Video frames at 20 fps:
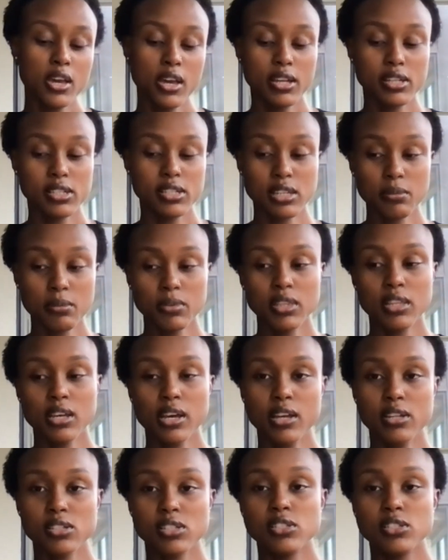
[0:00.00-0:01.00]
is something that
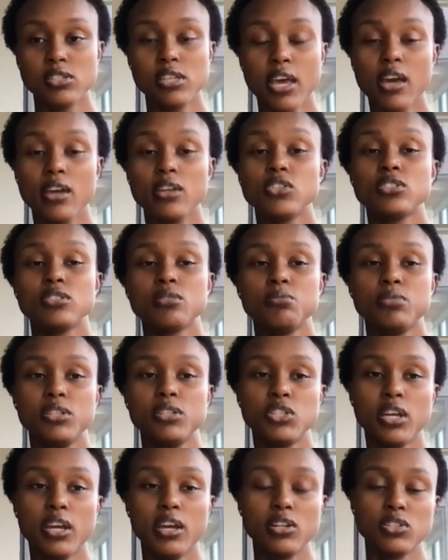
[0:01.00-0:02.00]
has tangibly
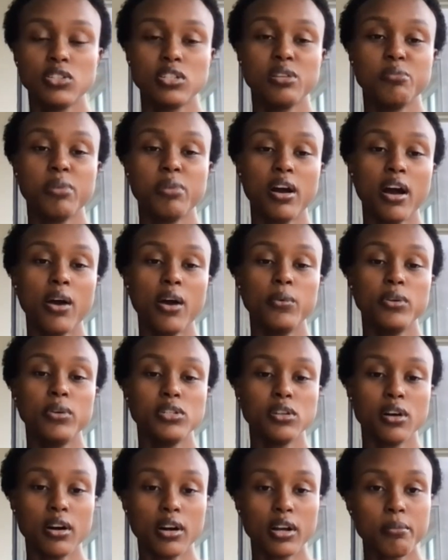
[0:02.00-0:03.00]
changed about how we
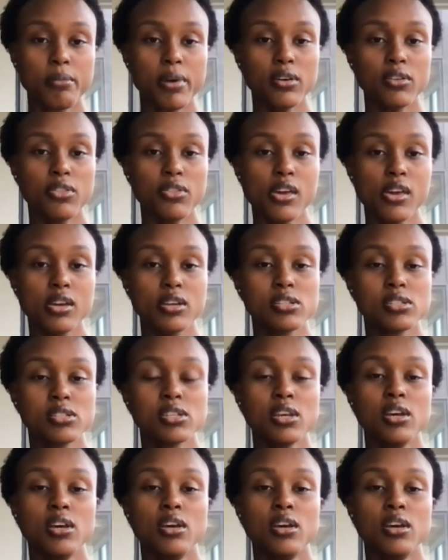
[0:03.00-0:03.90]
talk about things.